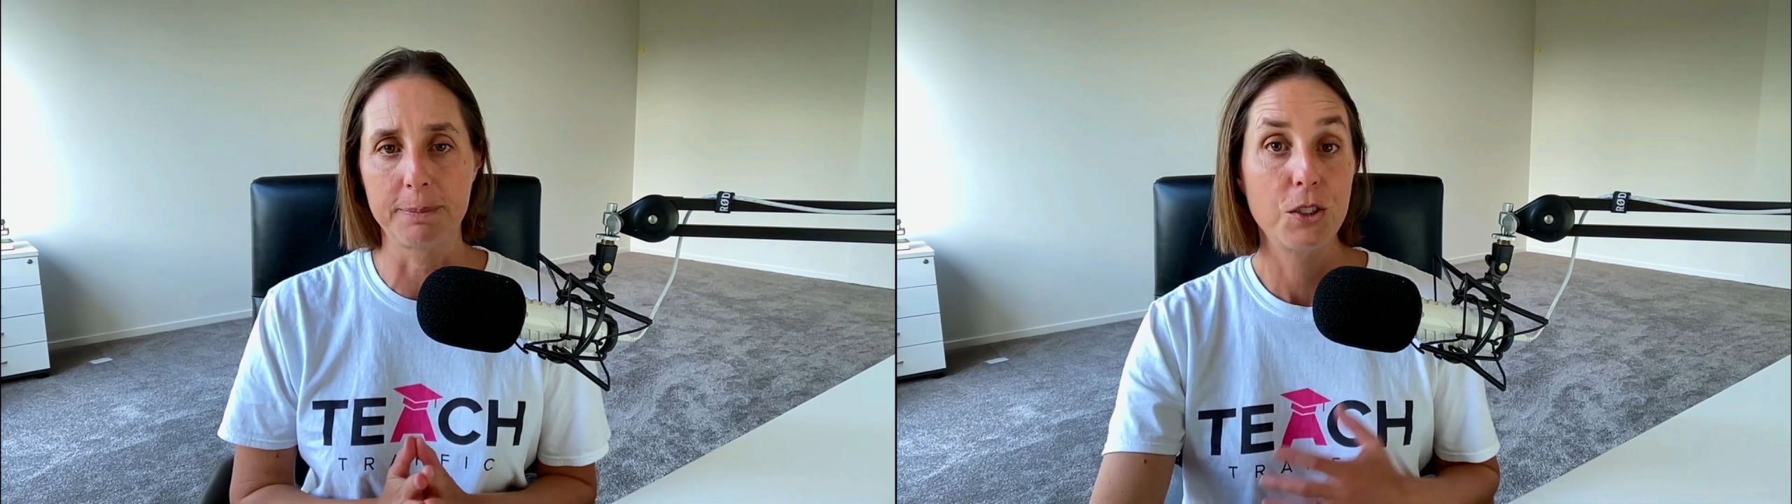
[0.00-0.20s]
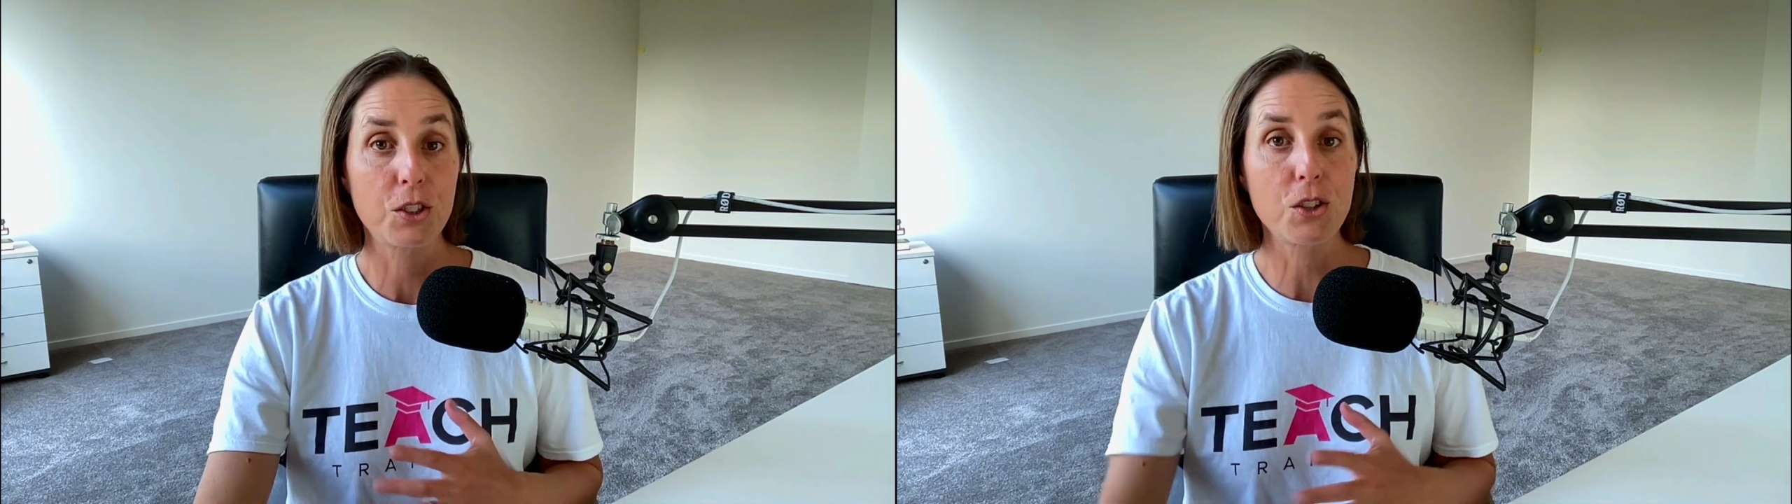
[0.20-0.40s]

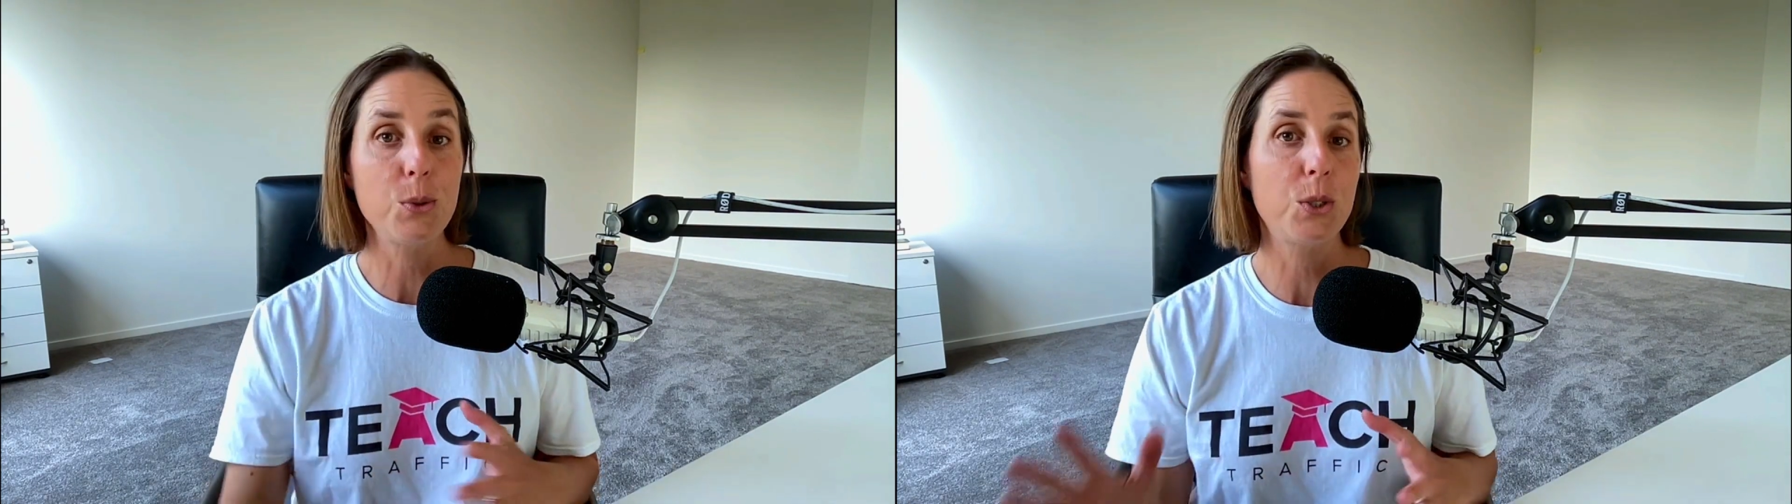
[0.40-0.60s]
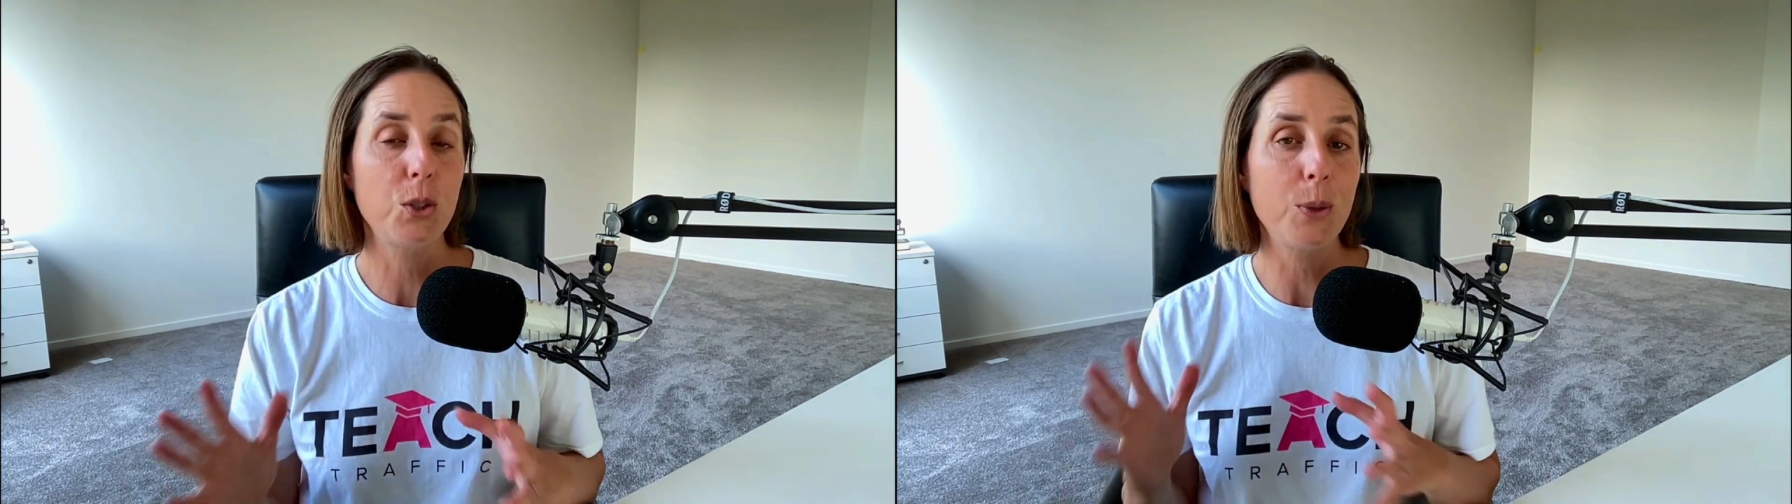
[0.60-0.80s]
So
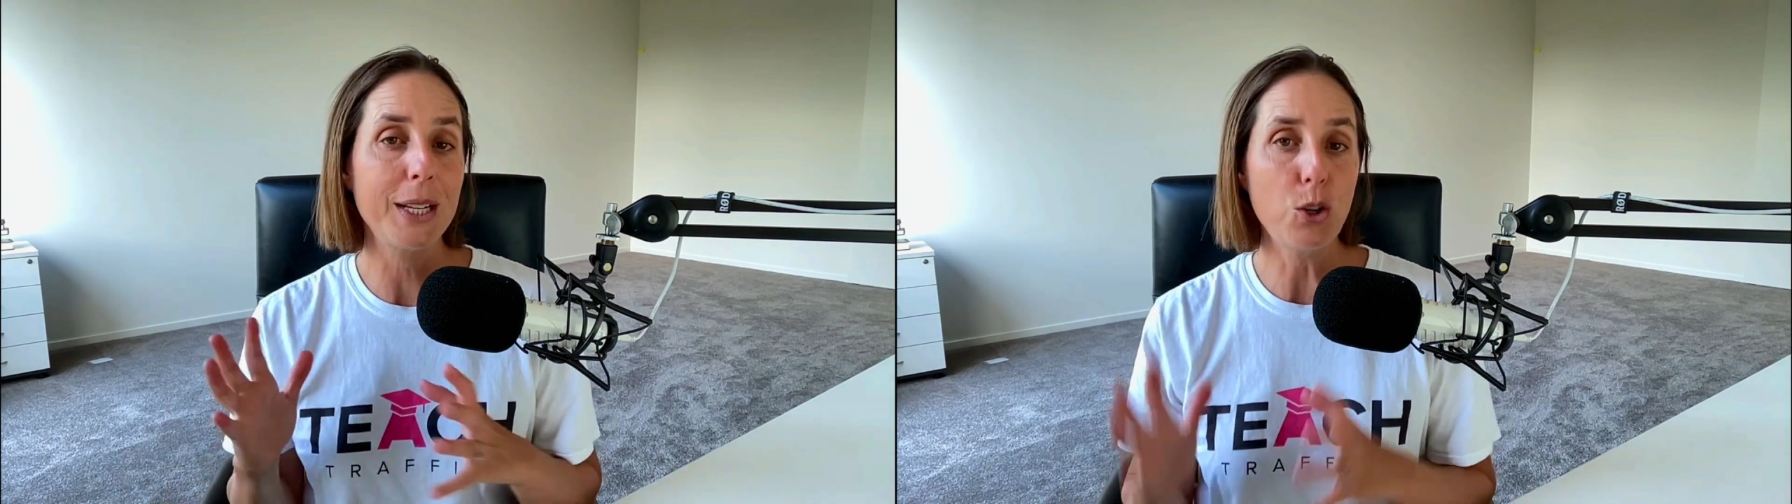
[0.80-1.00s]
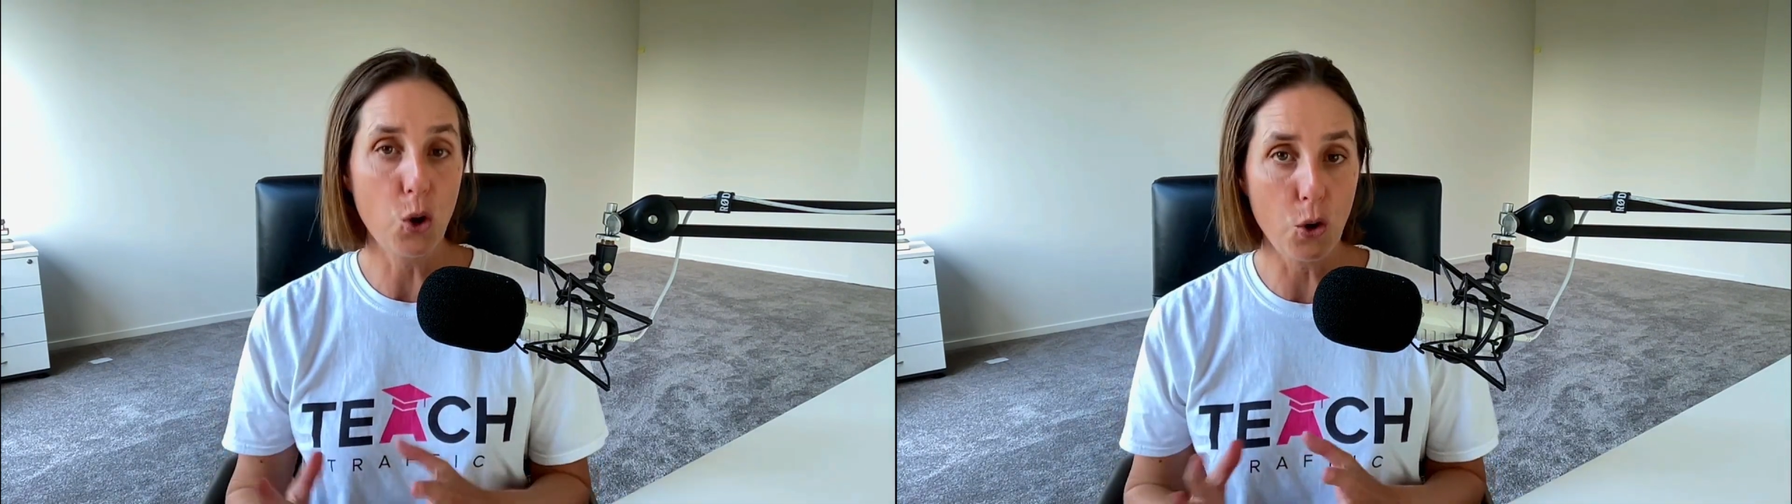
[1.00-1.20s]
to
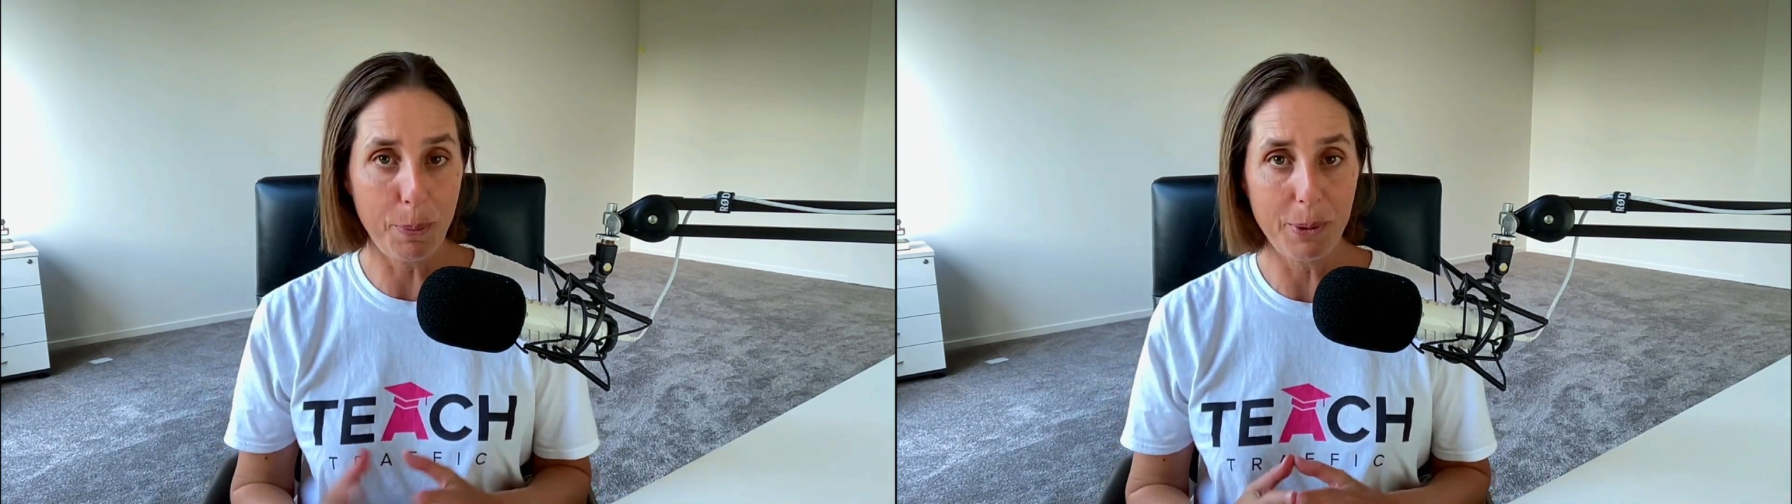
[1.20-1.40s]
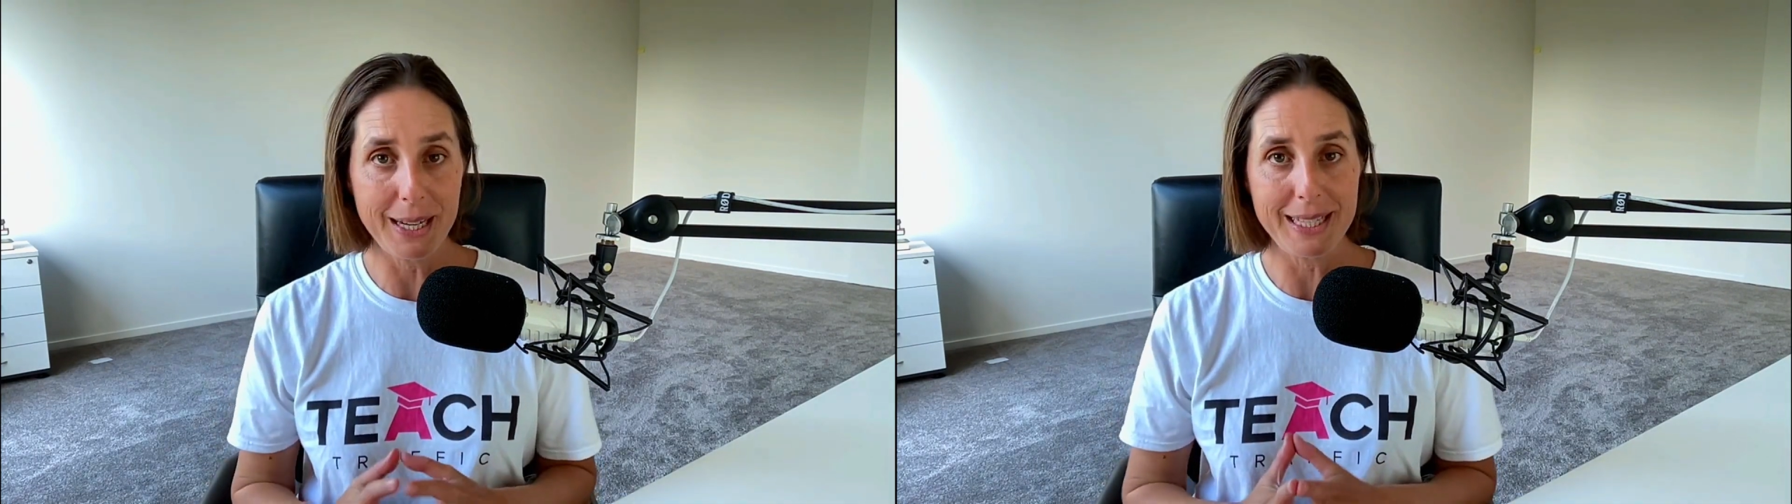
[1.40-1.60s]
incorporate